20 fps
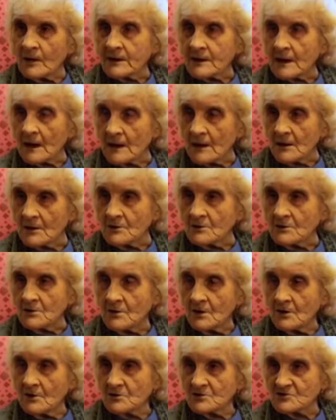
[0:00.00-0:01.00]
get a
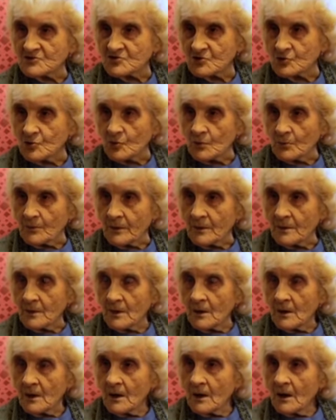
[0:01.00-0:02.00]
soup, a
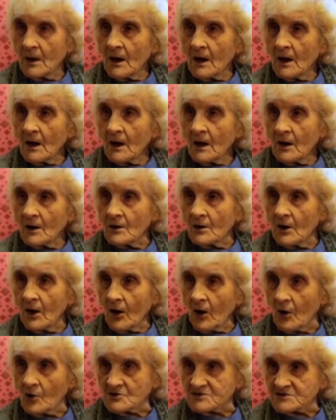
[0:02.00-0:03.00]

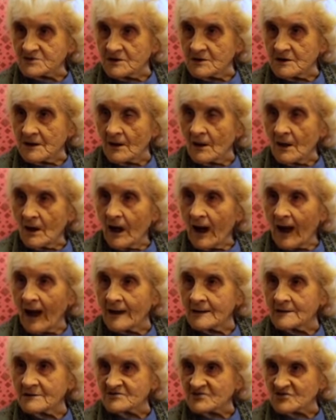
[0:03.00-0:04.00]
hot dinner,
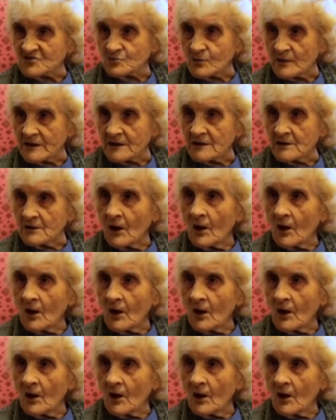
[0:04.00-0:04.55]
and a sweet.